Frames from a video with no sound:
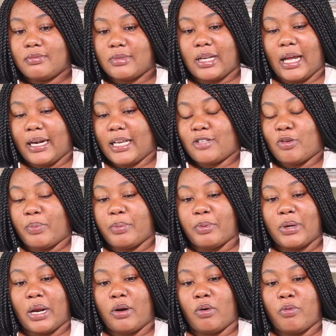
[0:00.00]
Like, that's for people
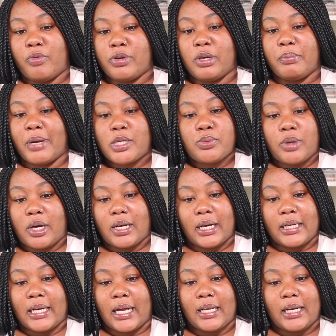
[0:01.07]
that don't really mess with her
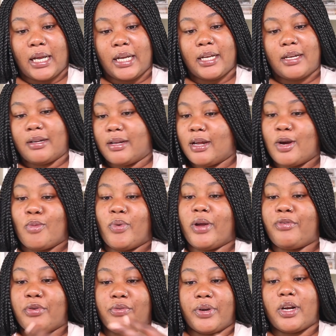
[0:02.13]
like that. Like,
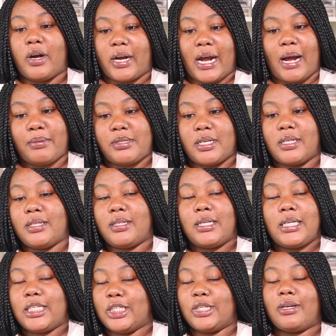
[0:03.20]
if you read her caption,
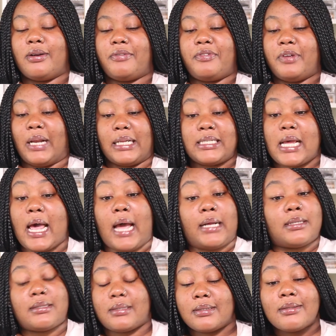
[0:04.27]
you're gonna feel attacked.